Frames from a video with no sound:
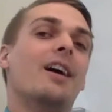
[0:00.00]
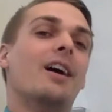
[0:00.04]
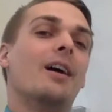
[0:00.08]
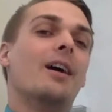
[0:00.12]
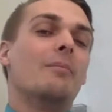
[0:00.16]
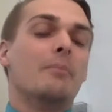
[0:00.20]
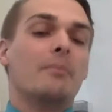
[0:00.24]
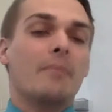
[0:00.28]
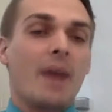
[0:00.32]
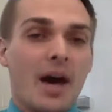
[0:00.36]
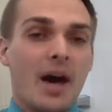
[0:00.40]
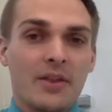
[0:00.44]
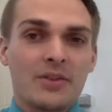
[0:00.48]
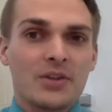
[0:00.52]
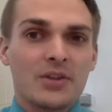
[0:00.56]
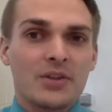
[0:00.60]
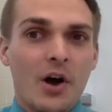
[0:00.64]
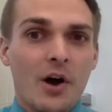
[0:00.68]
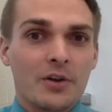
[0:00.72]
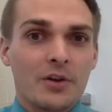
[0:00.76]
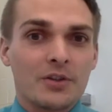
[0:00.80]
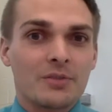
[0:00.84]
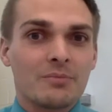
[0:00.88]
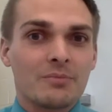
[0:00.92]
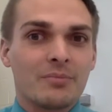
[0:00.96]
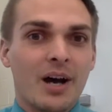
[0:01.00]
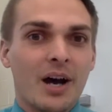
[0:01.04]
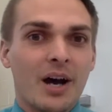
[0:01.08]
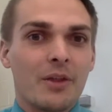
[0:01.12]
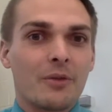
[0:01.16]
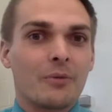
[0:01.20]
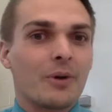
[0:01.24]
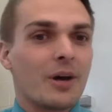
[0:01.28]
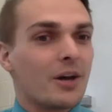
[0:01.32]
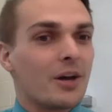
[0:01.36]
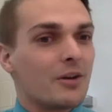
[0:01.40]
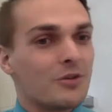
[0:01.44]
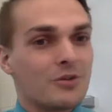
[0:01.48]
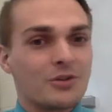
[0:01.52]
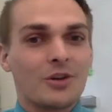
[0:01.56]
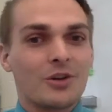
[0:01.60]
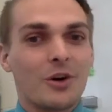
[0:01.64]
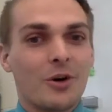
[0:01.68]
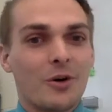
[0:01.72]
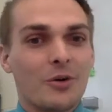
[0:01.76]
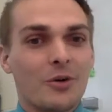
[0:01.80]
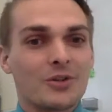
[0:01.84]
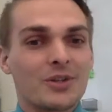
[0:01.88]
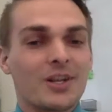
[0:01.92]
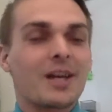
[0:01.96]
Math's awesome, by the way. You should
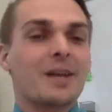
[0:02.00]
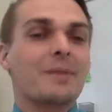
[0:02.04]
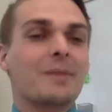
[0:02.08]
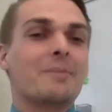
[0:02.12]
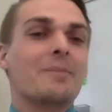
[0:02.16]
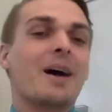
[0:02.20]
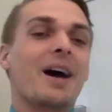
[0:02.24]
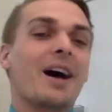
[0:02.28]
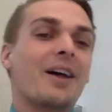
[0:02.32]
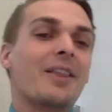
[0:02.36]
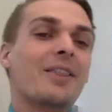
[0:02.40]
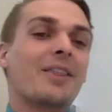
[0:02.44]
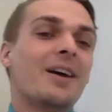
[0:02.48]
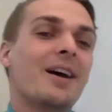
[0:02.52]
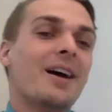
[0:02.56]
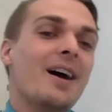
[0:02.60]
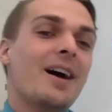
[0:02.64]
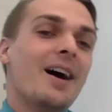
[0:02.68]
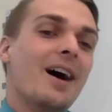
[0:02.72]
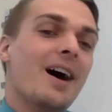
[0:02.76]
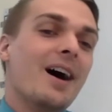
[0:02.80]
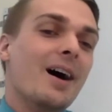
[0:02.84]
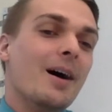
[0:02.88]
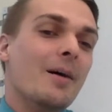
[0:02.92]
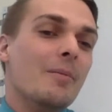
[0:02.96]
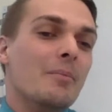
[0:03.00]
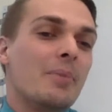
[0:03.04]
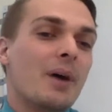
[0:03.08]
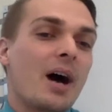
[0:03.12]
always like math.